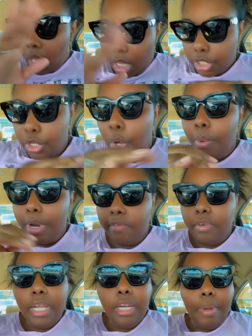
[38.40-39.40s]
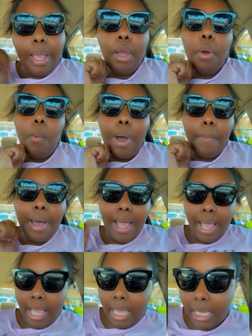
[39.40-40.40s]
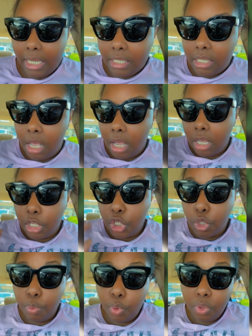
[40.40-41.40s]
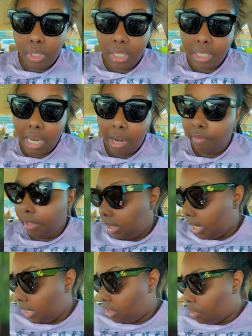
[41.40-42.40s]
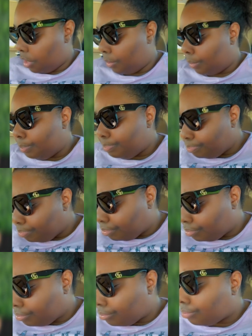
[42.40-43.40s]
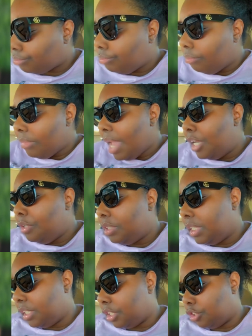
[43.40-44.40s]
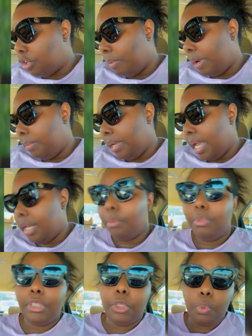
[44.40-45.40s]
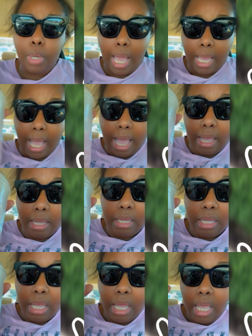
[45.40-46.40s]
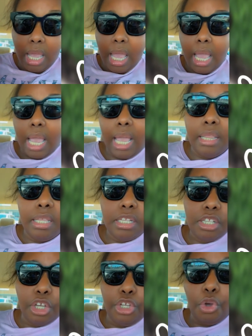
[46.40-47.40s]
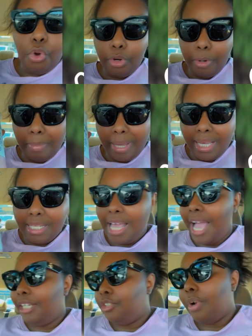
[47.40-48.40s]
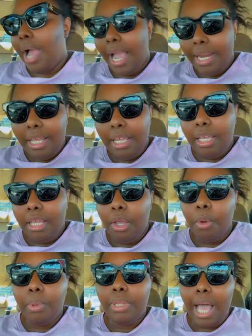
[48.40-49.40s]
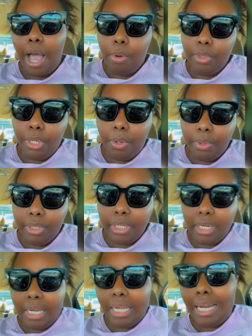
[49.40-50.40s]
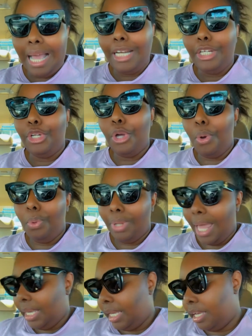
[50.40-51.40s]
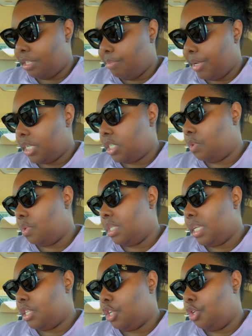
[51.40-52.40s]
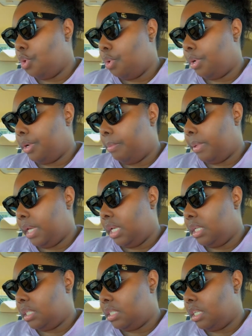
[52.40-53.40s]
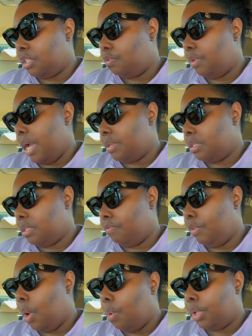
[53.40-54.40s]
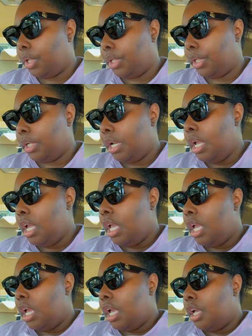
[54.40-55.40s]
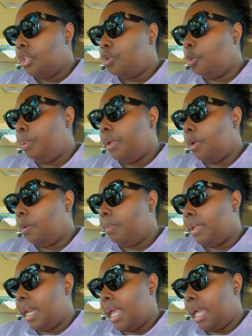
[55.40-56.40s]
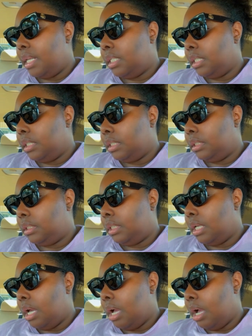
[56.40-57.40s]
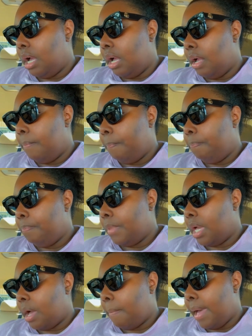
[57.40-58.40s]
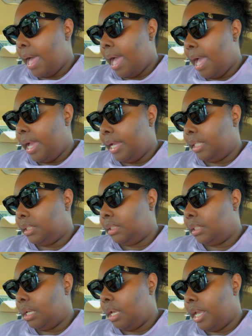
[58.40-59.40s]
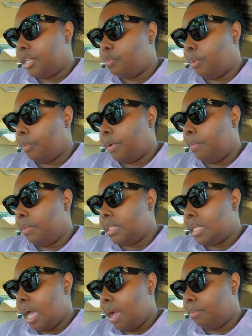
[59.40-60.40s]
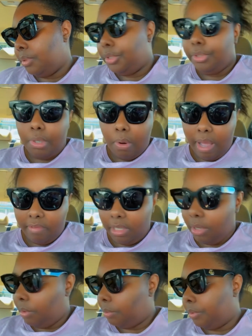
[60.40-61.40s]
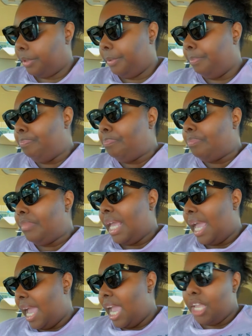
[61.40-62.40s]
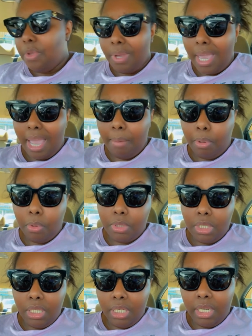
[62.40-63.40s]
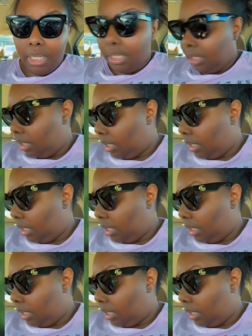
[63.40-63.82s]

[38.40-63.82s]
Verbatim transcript: So whatever. Anyway, Wawa has smoothies that I really like. So I usually get the strawberry banana, which is what I got. And this a yogurt base. I tried it without yogurt and I don't like it as much. So this has a yogurt base. This has three ounces of yogurt two peeled bananas, um, a cup of ice. It has whipped cream on top, which you don't have to get whipped cream. And you can add protein in it